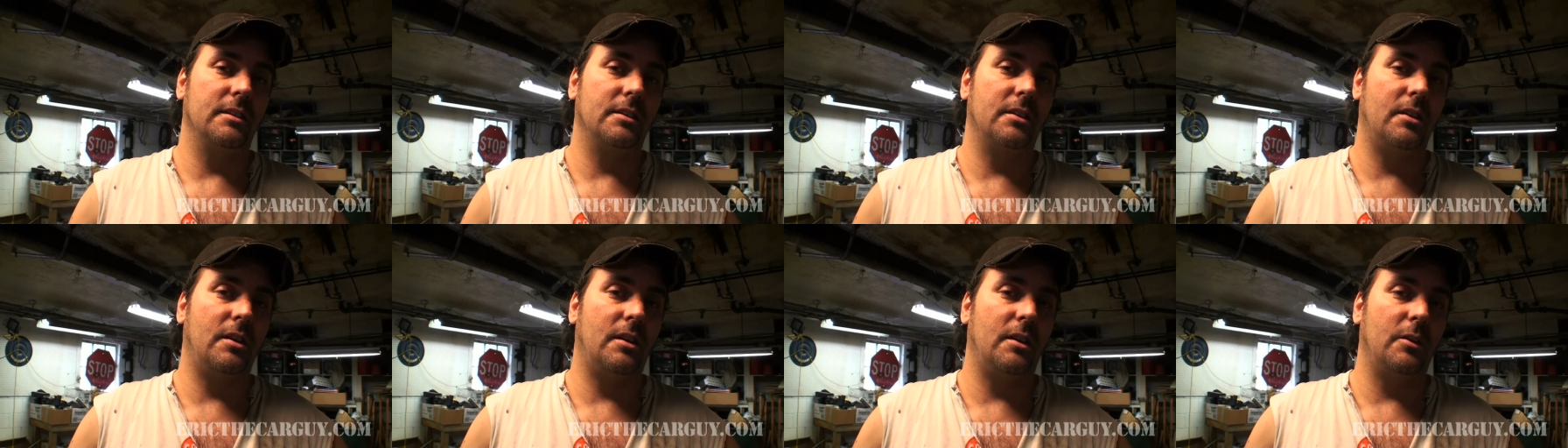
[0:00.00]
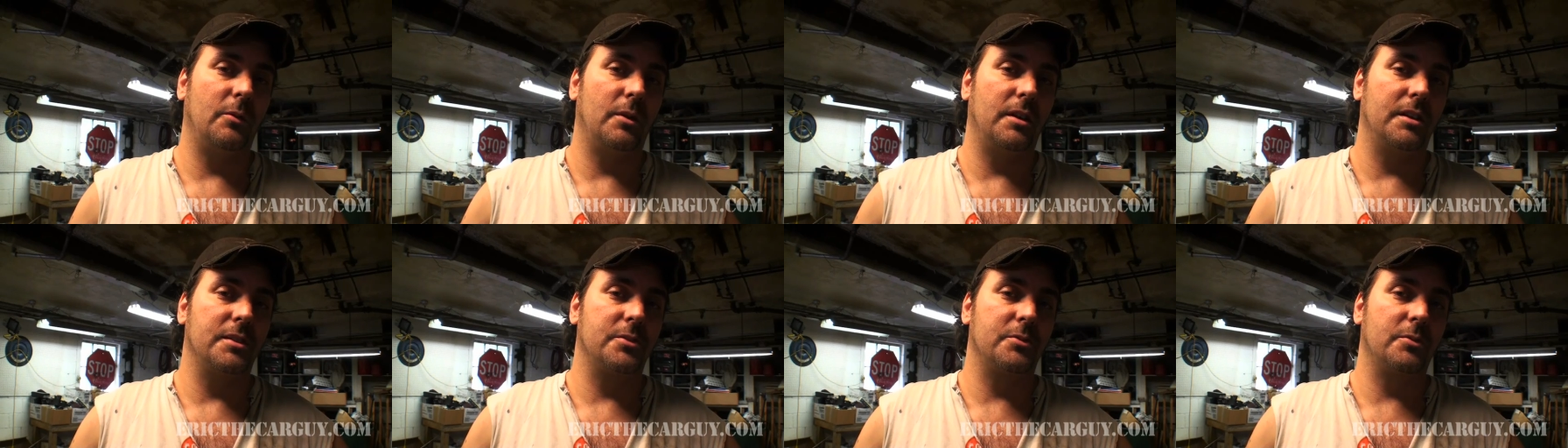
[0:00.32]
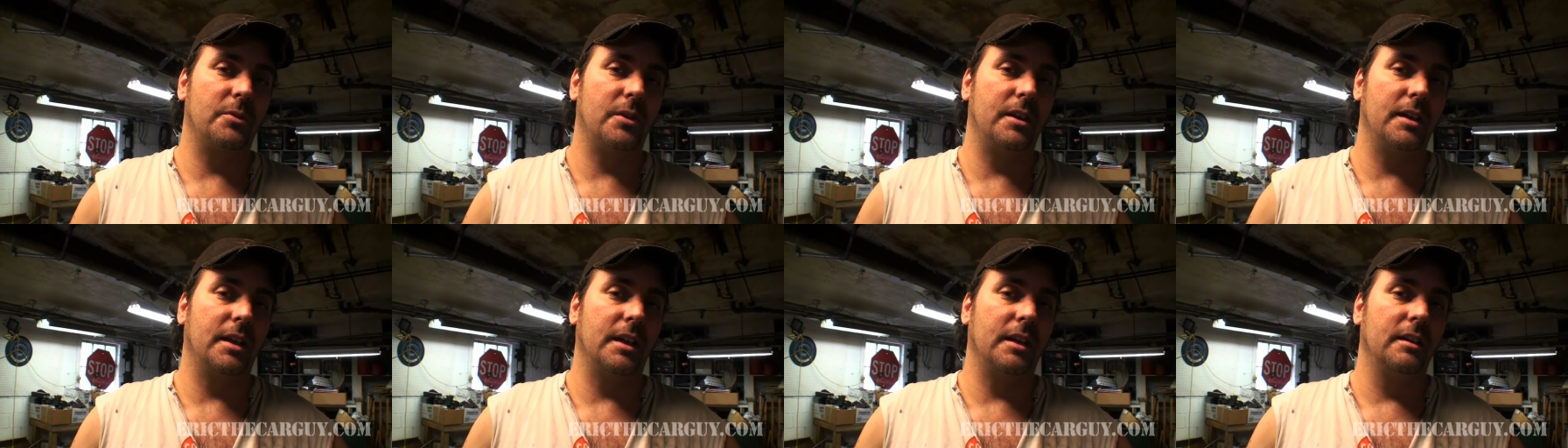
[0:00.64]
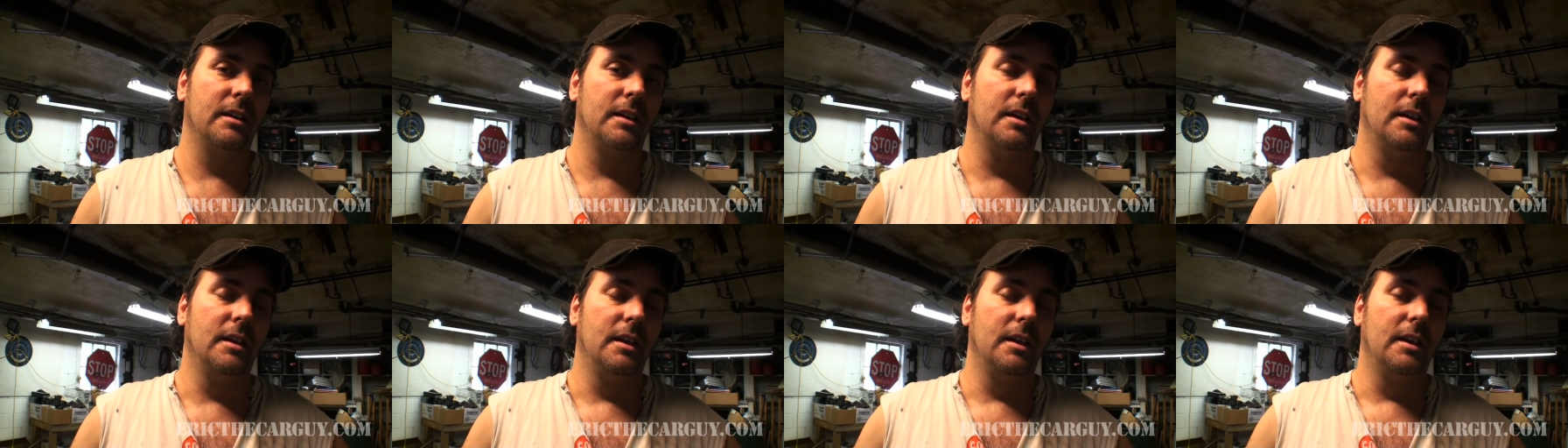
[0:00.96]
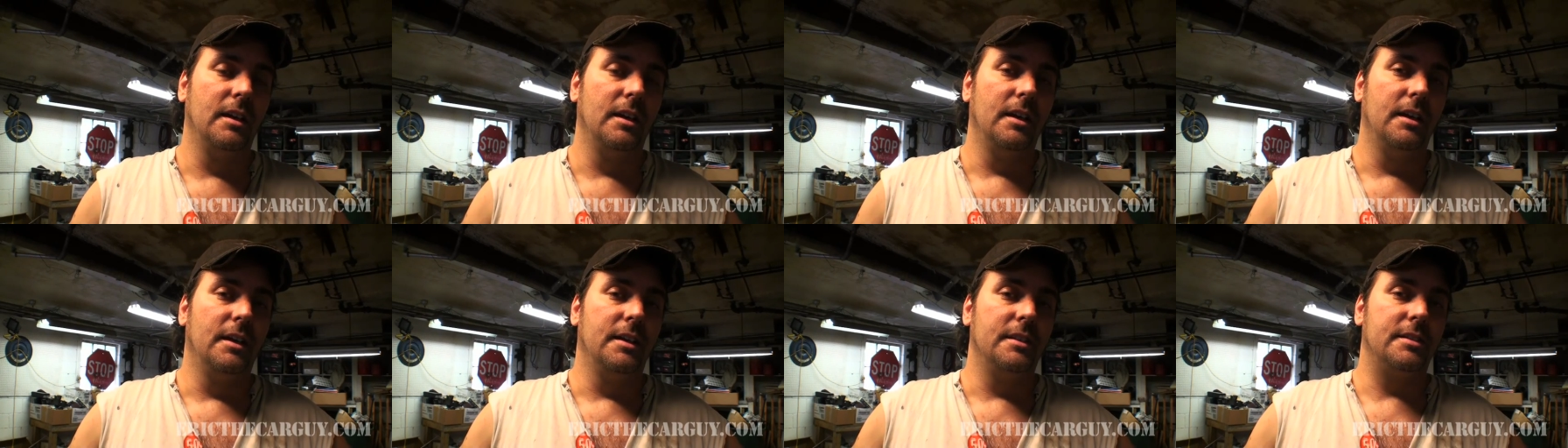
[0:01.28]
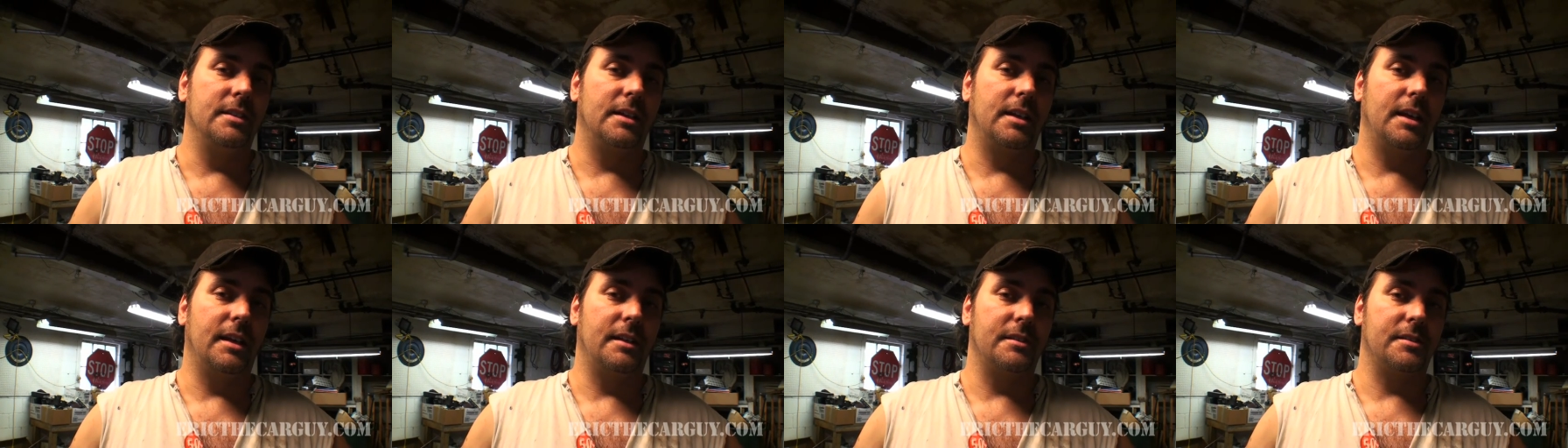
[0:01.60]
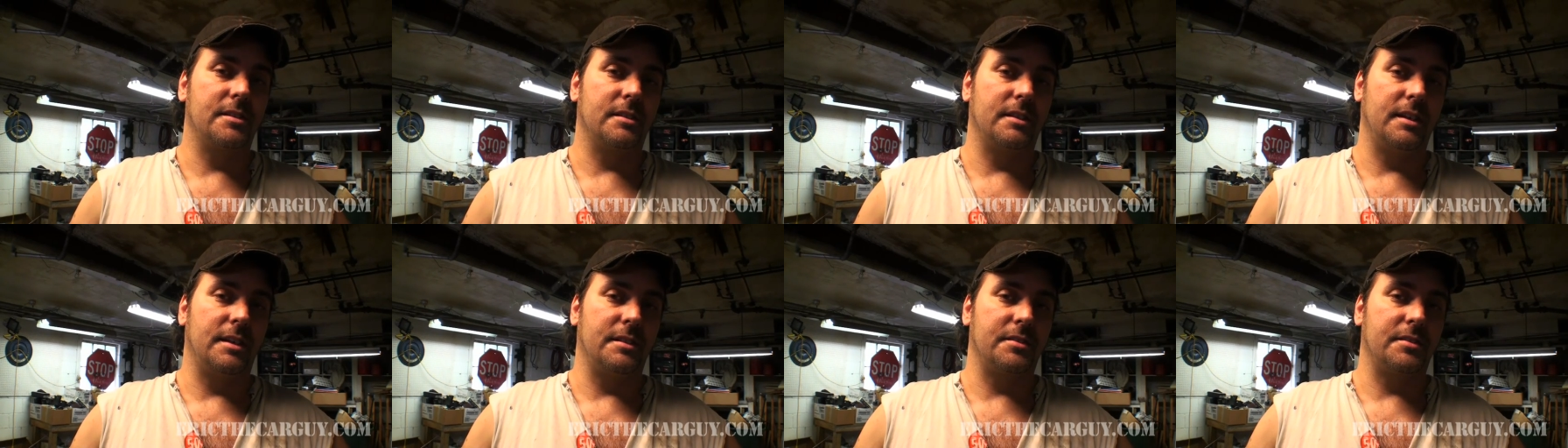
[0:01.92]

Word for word: the car while it's running, to cancel